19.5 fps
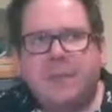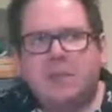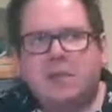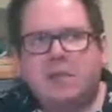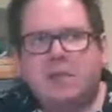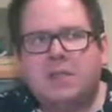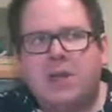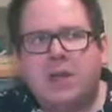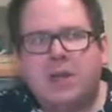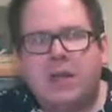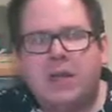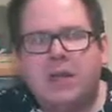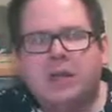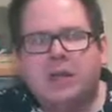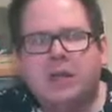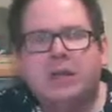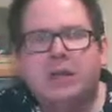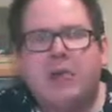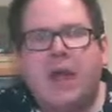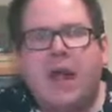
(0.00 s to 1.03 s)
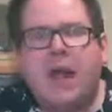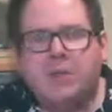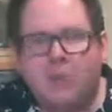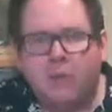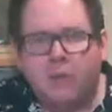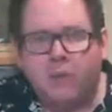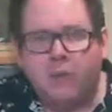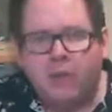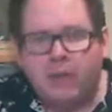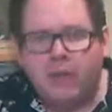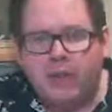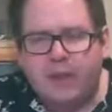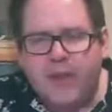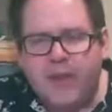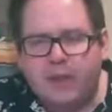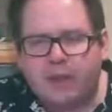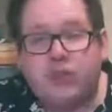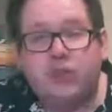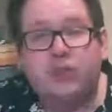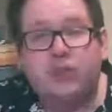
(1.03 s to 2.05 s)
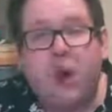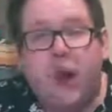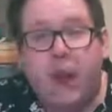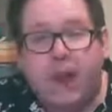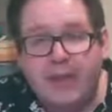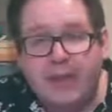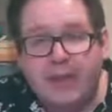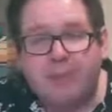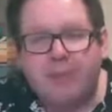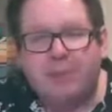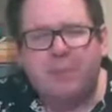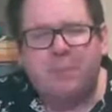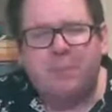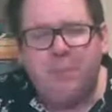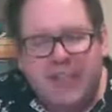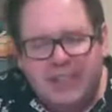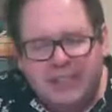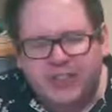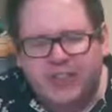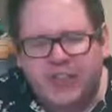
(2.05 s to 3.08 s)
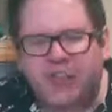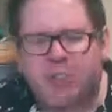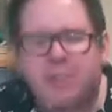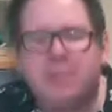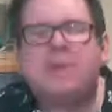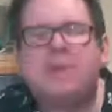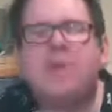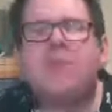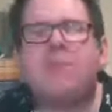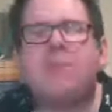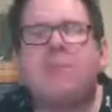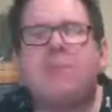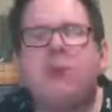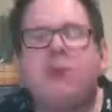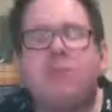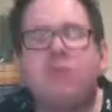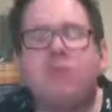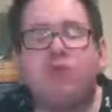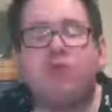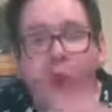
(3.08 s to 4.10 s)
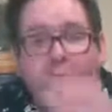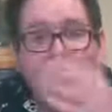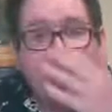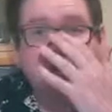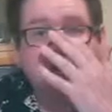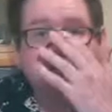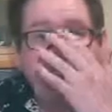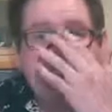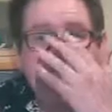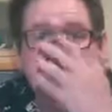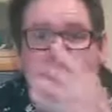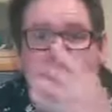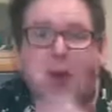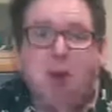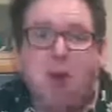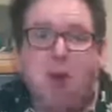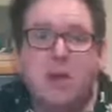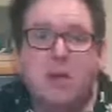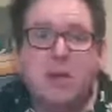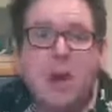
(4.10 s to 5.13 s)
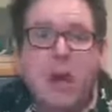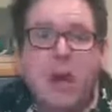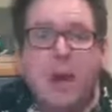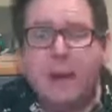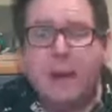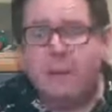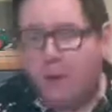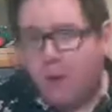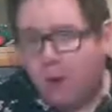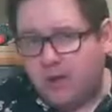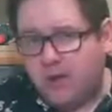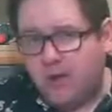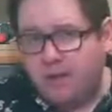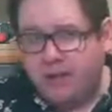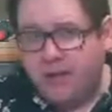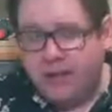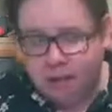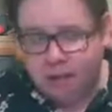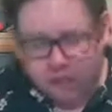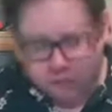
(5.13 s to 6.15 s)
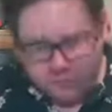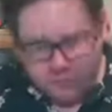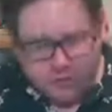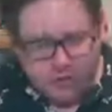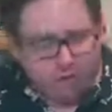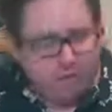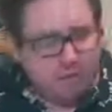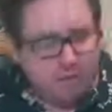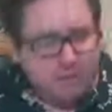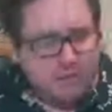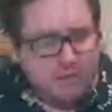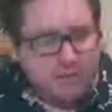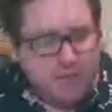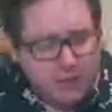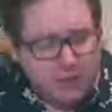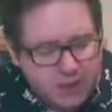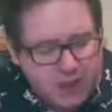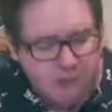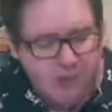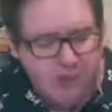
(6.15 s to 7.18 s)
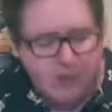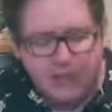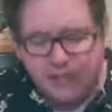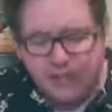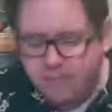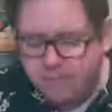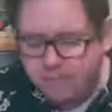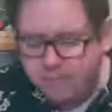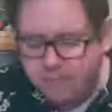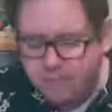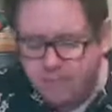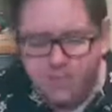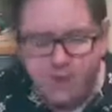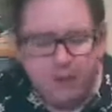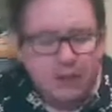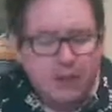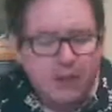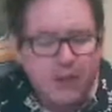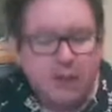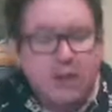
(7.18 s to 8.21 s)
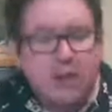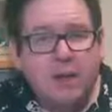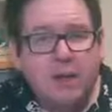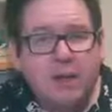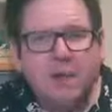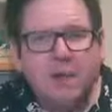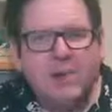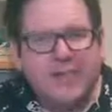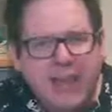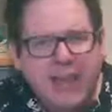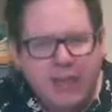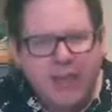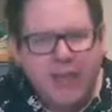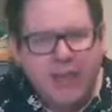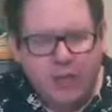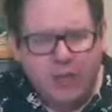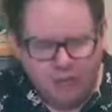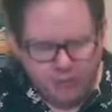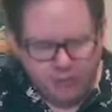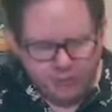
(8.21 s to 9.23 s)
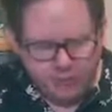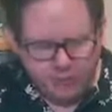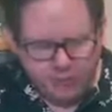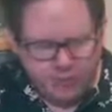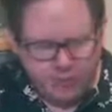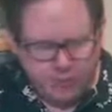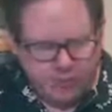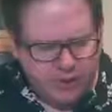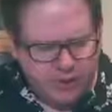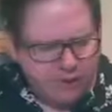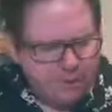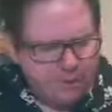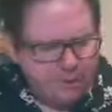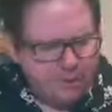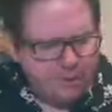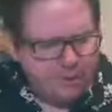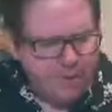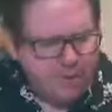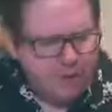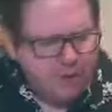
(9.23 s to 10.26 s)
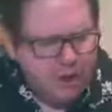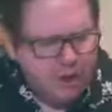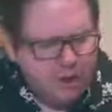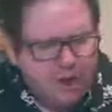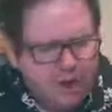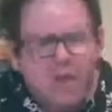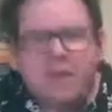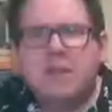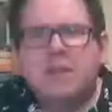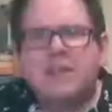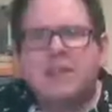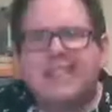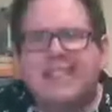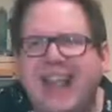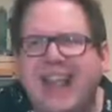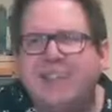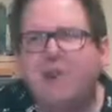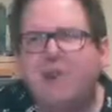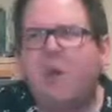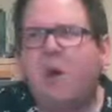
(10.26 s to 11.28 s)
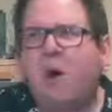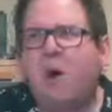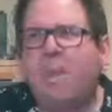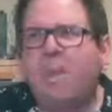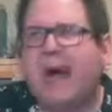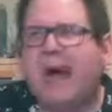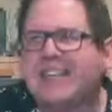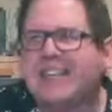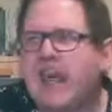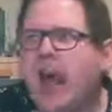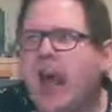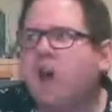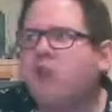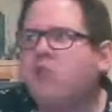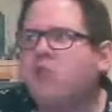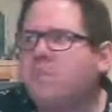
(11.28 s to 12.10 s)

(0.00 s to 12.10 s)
So to start off with, I tried to pitch them the most right-wing song I possibly could, and for some reason, it was never used. Send them all back home!